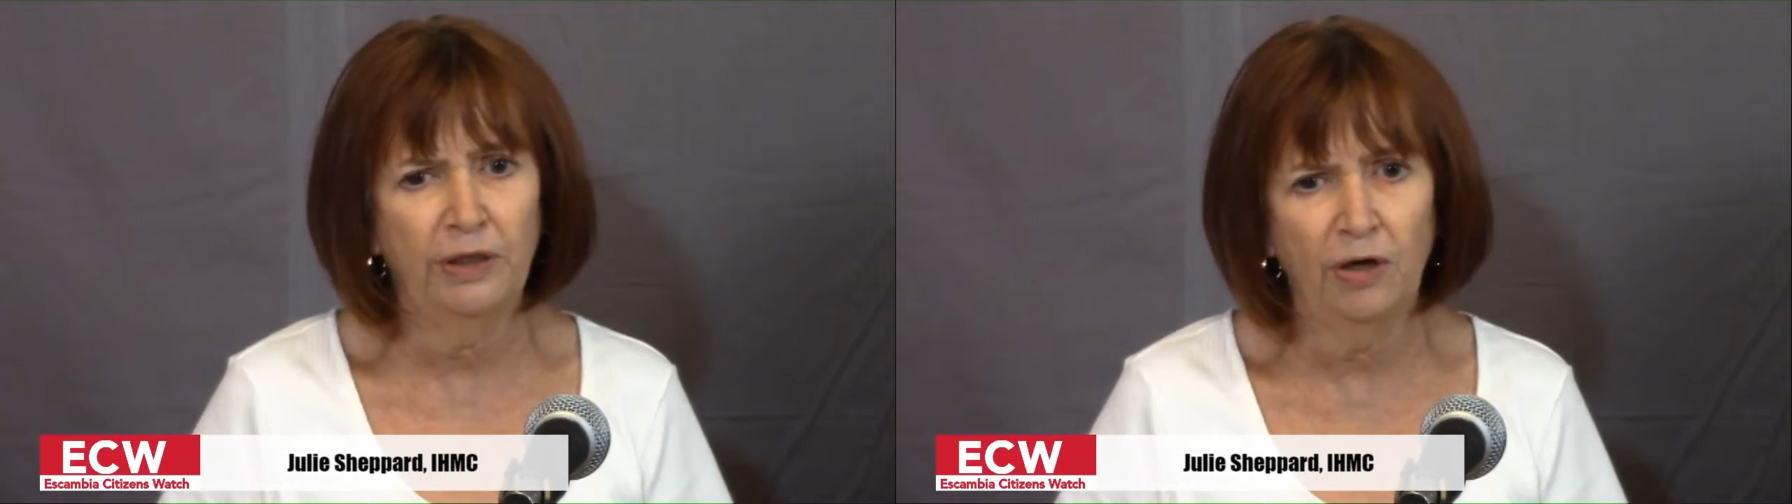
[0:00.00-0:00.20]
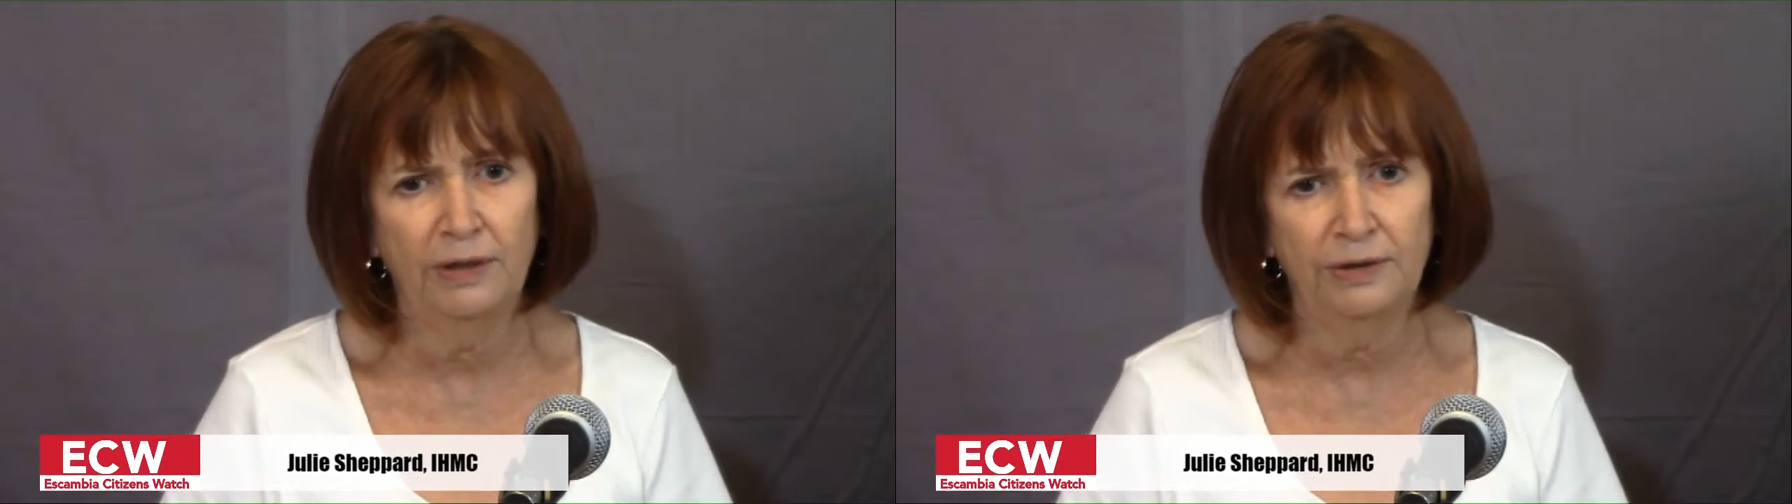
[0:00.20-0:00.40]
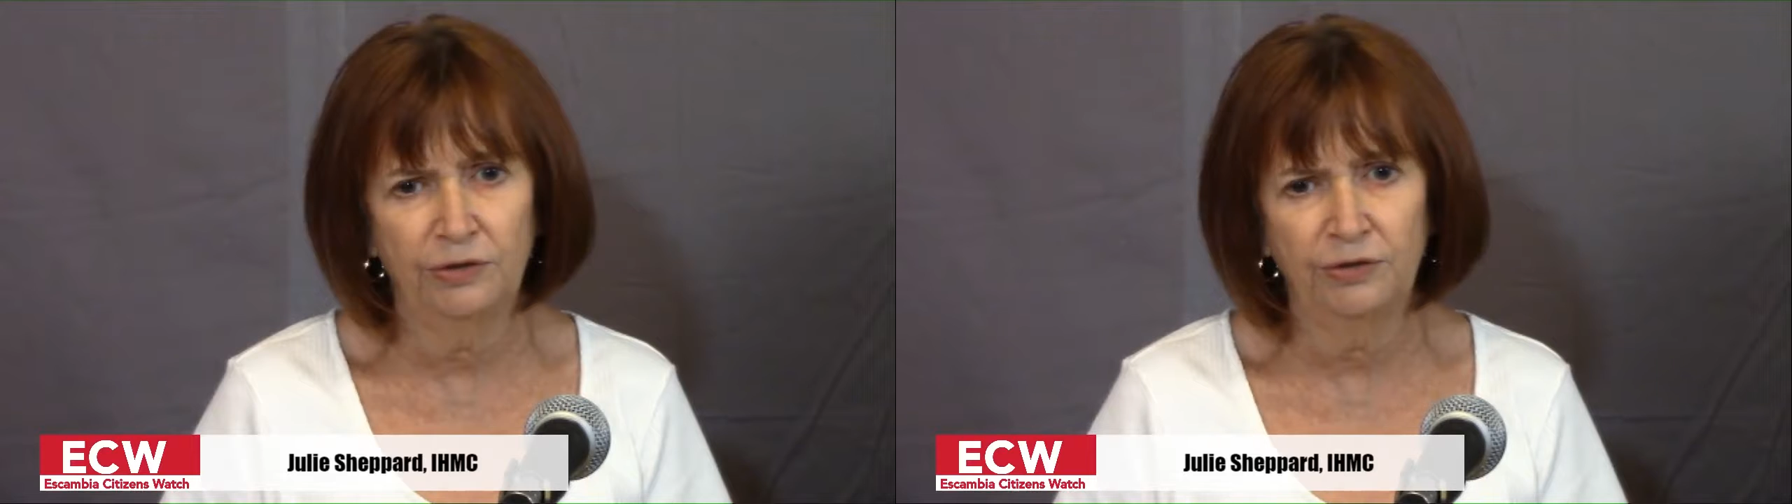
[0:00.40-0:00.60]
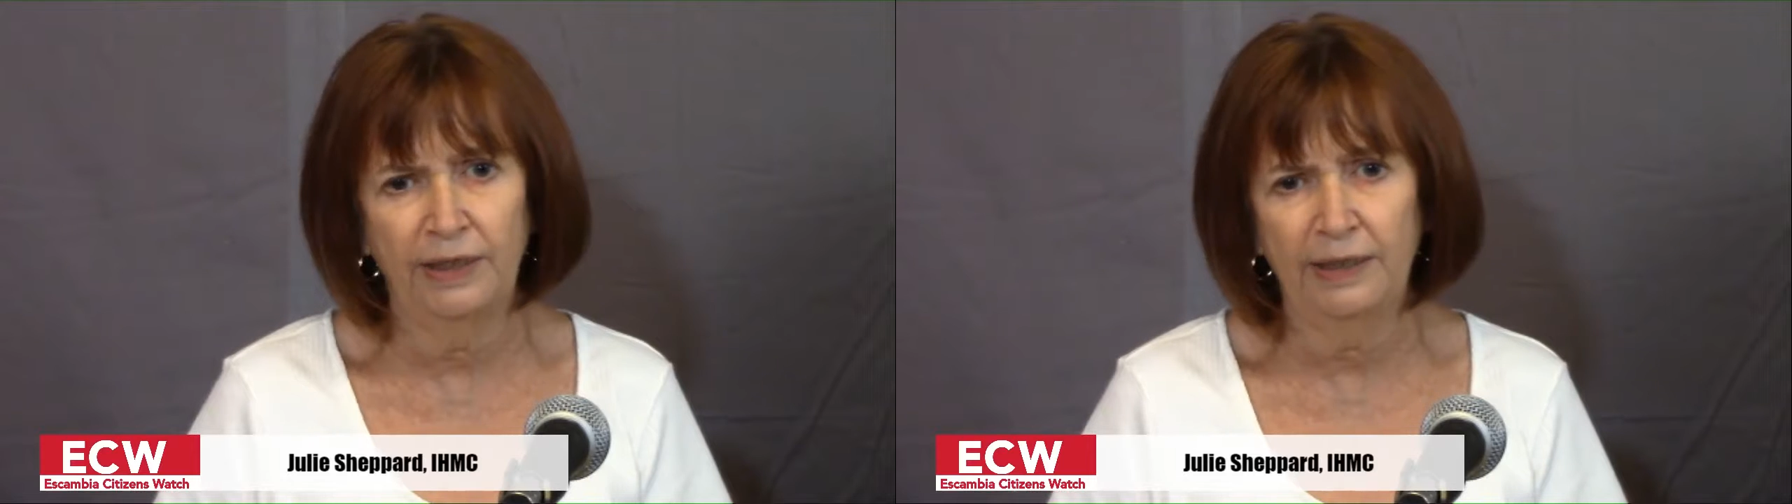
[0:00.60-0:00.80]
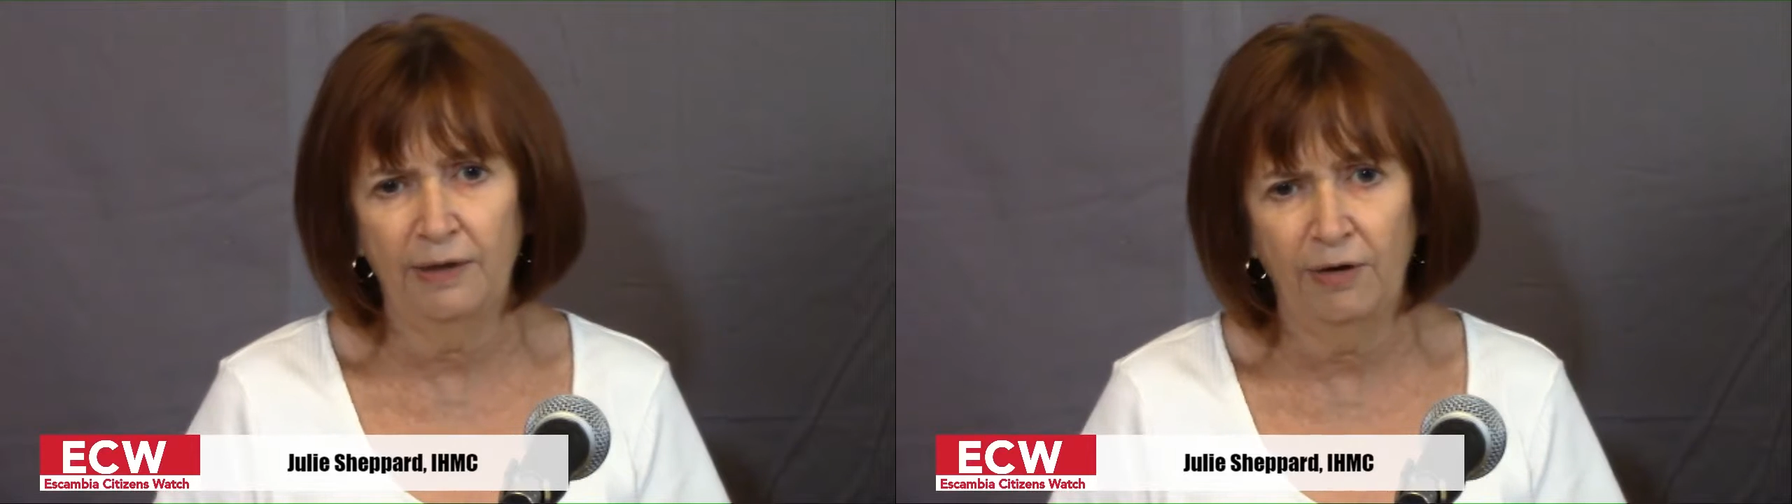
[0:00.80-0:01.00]

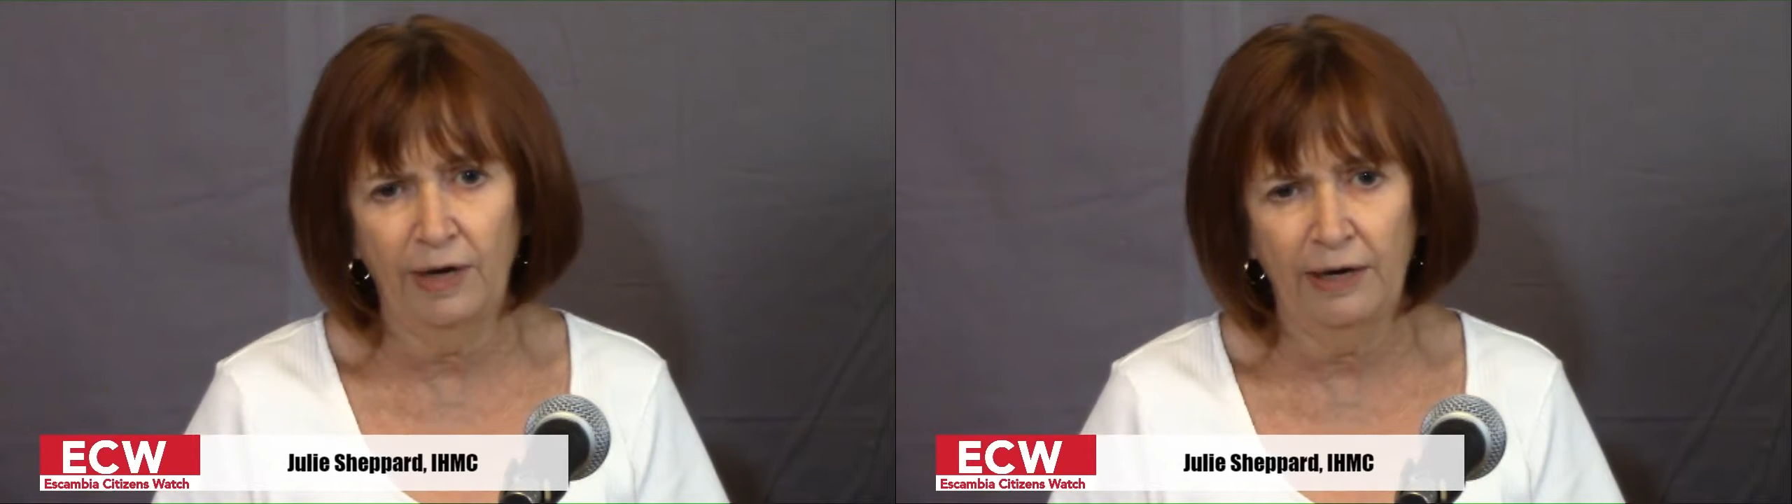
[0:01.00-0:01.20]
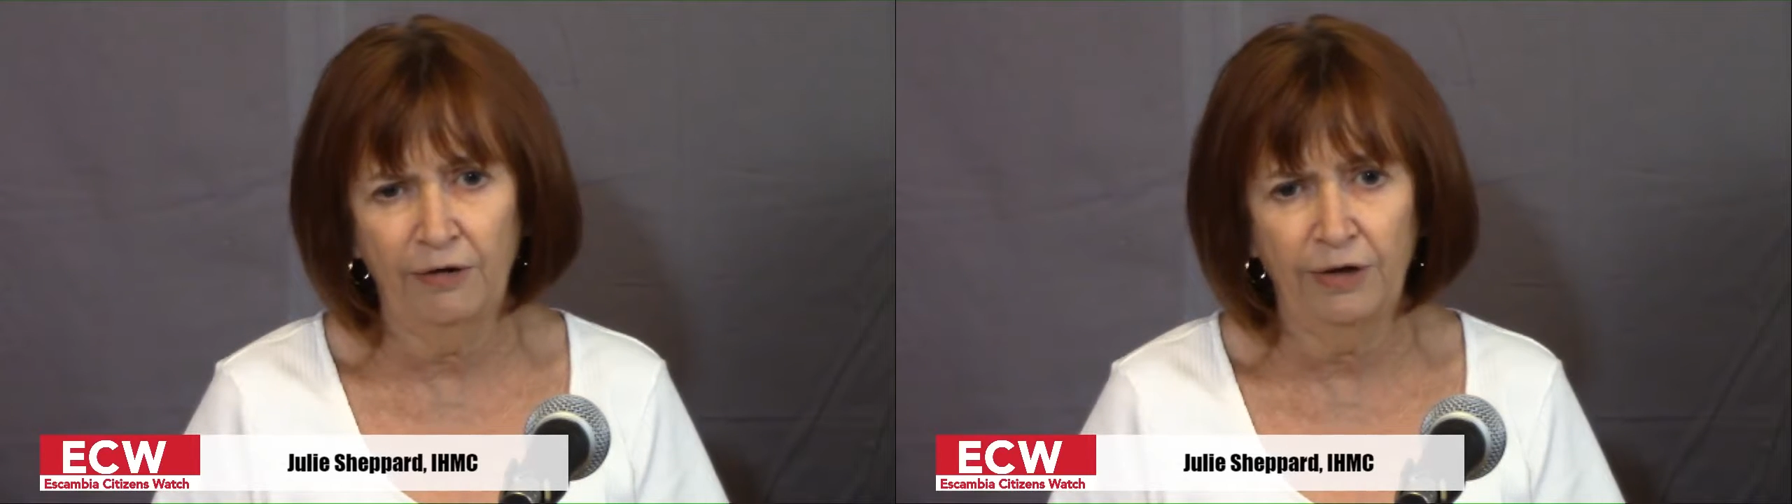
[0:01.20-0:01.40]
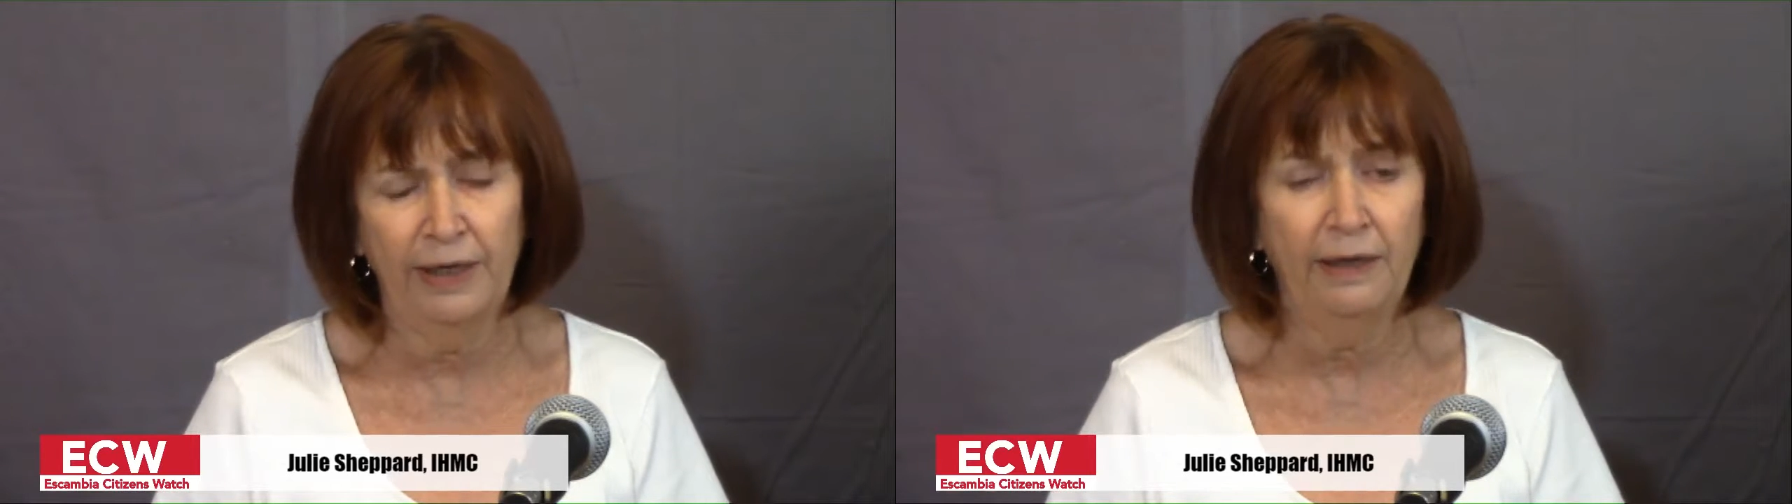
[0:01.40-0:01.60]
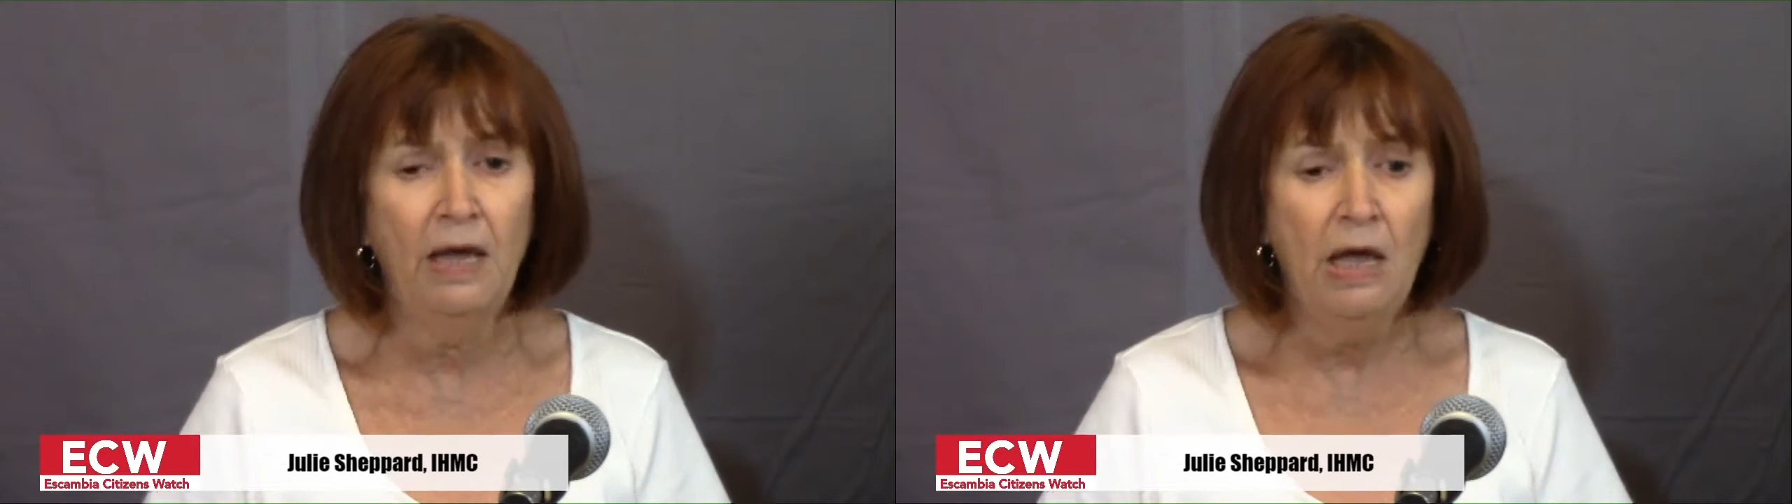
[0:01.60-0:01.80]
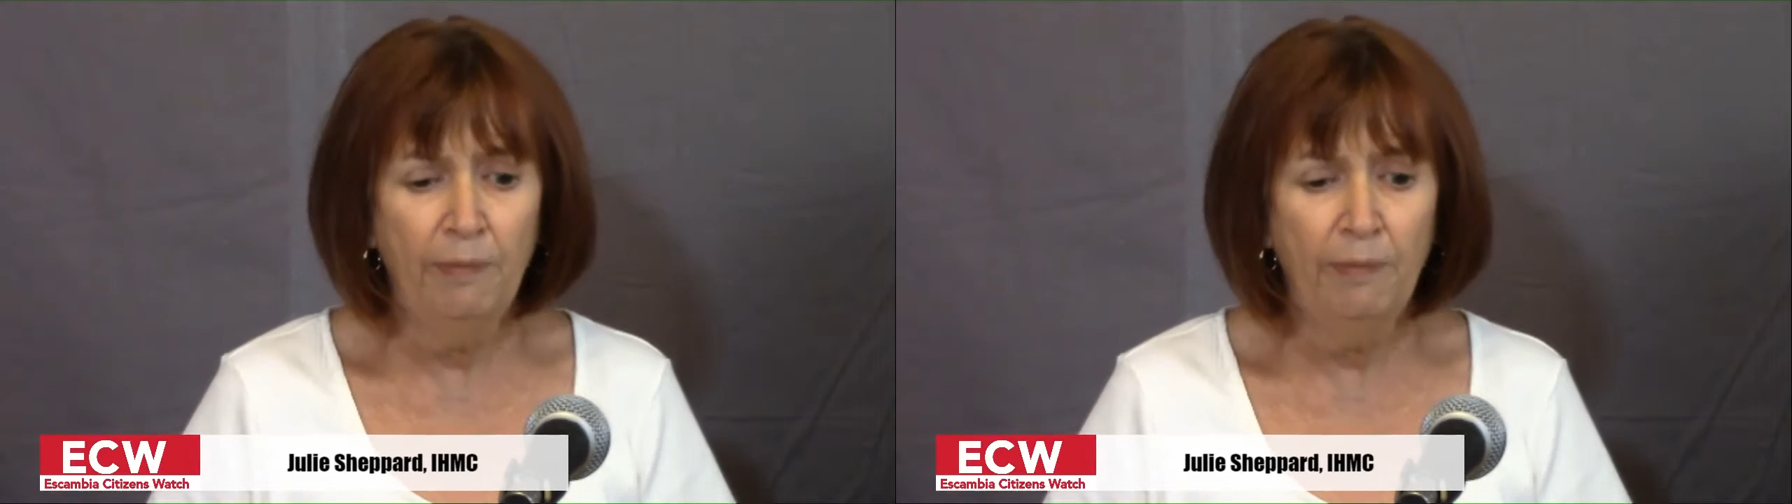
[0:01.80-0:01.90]
concentrate in our area,